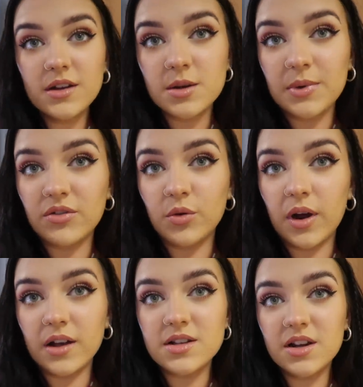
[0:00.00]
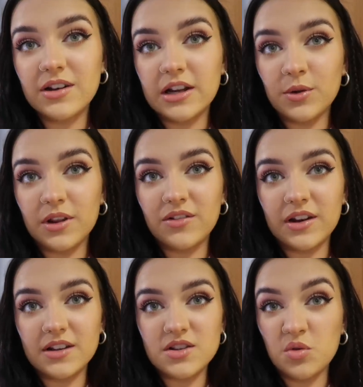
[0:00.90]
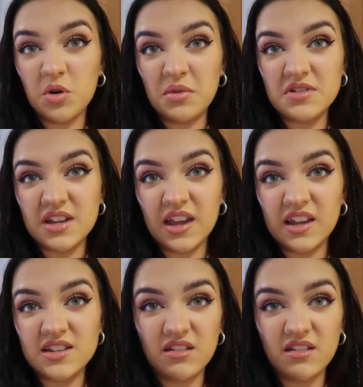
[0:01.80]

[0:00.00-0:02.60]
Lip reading: at 11? Going to Beaverworks. I don't really know what the event is or what music it is.